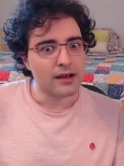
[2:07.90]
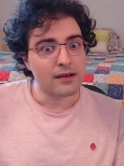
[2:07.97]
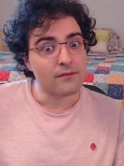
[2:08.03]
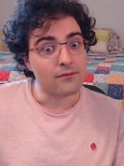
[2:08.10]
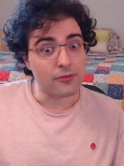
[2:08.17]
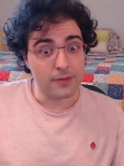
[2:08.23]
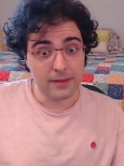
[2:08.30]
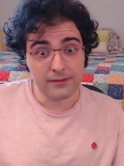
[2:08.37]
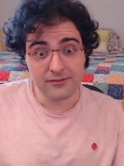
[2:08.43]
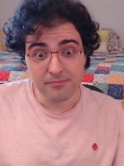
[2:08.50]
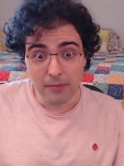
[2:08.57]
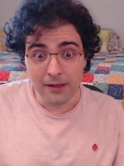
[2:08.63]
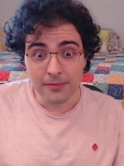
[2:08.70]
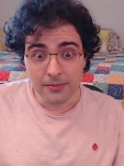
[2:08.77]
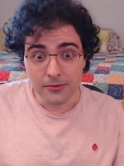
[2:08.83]
For this
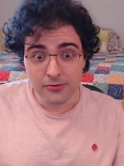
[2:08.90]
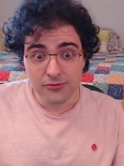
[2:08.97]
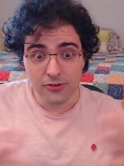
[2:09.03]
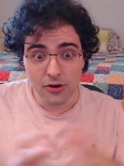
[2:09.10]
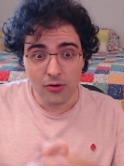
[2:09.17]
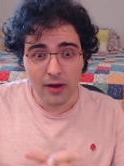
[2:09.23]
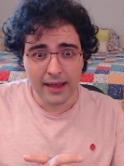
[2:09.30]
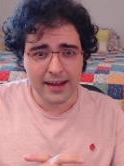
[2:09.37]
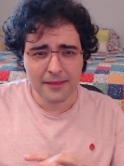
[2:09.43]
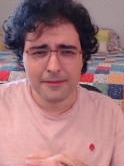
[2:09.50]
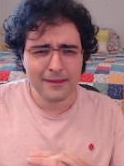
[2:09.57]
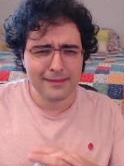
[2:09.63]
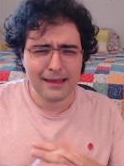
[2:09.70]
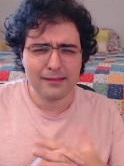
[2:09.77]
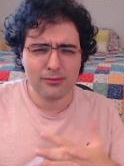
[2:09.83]
month or so, and I
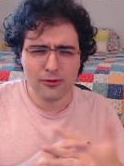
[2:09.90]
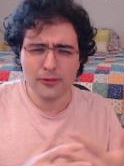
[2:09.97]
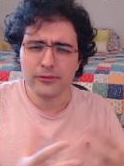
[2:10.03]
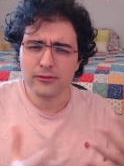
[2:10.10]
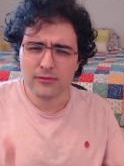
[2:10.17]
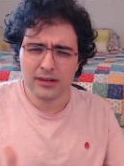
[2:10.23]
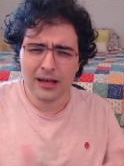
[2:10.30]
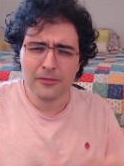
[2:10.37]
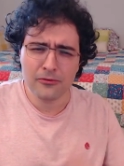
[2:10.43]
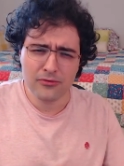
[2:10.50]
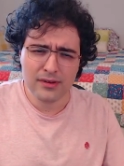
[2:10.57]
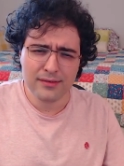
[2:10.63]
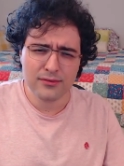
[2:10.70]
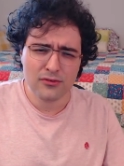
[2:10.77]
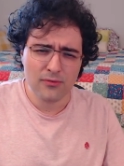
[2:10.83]
think that's also another
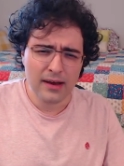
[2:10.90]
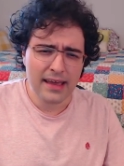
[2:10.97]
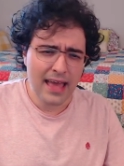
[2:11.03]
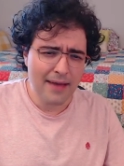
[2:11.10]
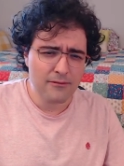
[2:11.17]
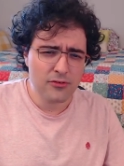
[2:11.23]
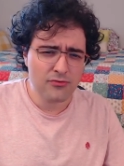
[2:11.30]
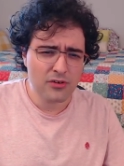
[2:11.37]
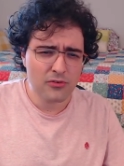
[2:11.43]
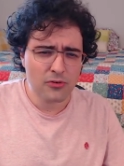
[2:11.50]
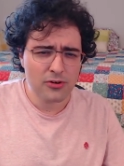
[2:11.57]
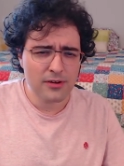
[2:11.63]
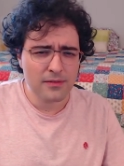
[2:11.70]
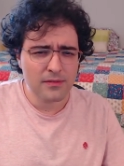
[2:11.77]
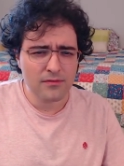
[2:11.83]
reason why I haven't
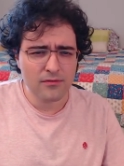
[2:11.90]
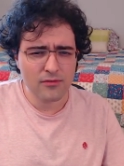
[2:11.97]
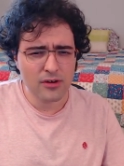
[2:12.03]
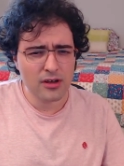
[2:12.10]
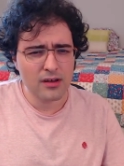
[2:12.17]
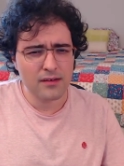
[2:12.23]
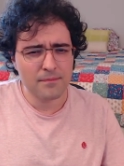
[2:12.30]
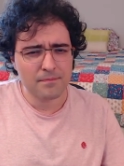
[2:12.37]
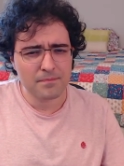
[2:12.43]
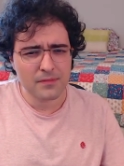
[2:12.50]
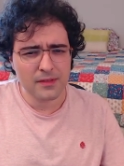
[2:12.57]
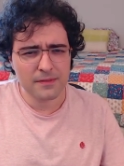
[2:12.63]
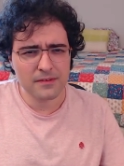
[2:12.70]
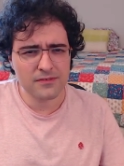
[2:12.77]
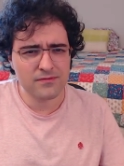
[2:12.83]
recorded
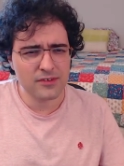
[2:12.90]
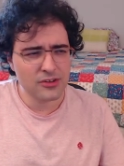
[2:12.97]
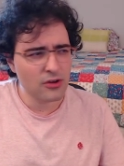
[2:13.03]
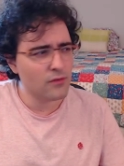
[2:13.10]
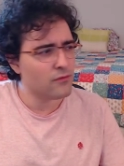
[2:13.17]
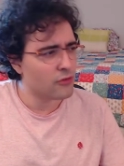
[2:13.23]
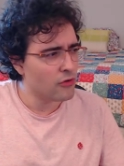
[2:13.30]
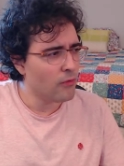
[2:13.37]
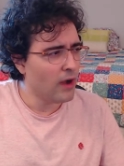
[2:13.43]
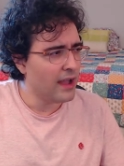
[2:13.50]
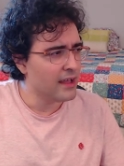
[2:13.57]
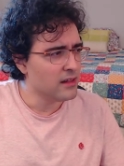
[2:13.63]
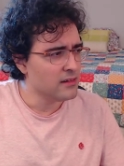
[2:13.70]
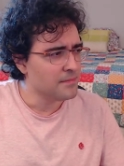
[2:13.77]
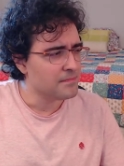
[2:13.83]
this video for a
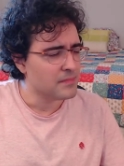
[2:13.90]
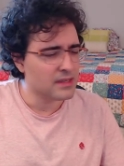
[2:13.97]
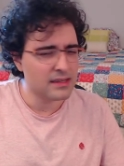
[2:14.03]
while.